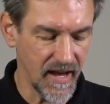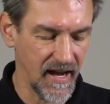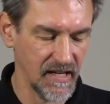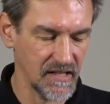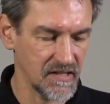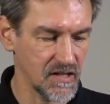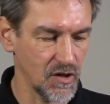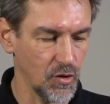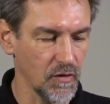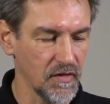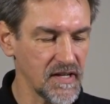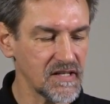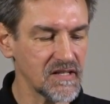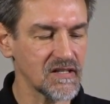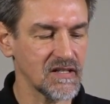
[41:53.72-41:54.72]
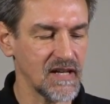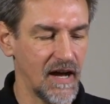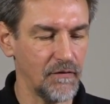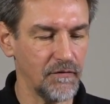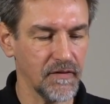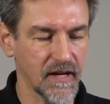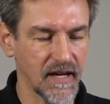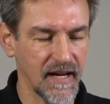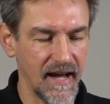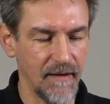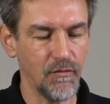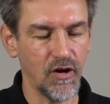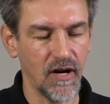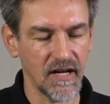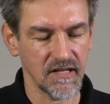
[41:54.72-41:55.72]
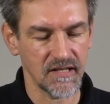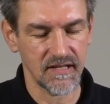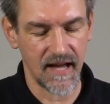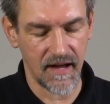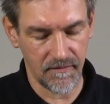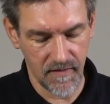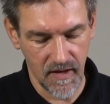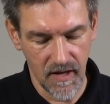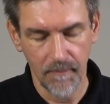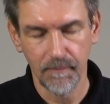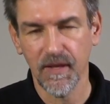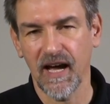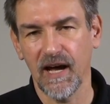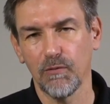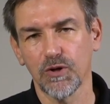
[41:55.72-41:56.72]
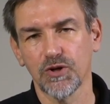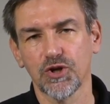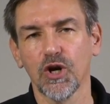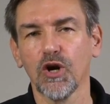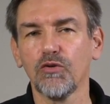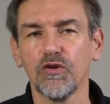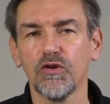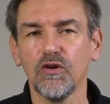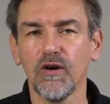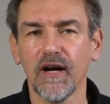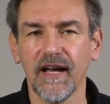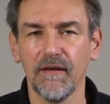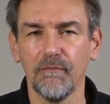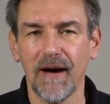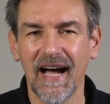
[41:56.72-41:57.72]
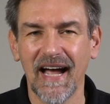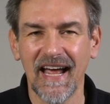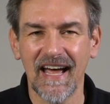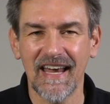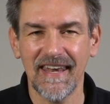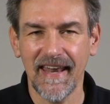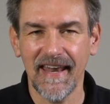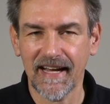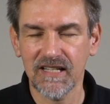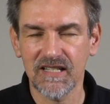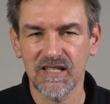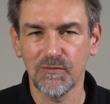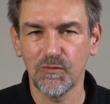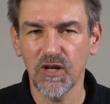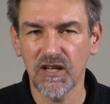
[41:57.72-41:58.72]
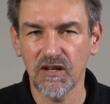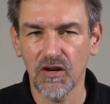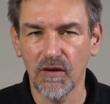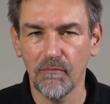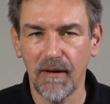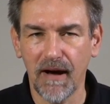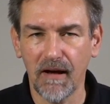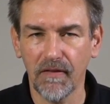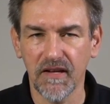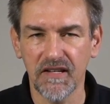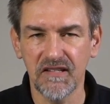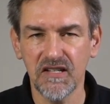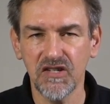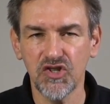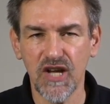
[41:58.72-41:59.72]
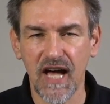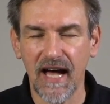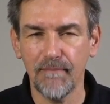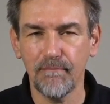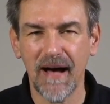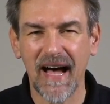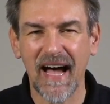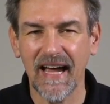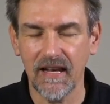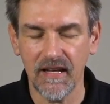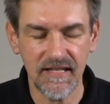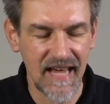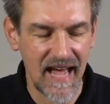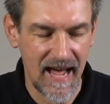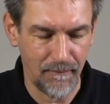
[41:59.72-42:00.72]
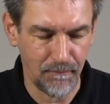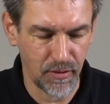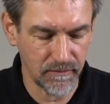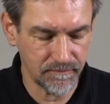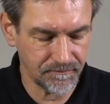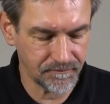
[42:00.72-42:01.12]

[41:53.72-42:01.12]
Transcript: And so this stuff, the camera stuff, I will show you in my next video about the DJI Pilot app.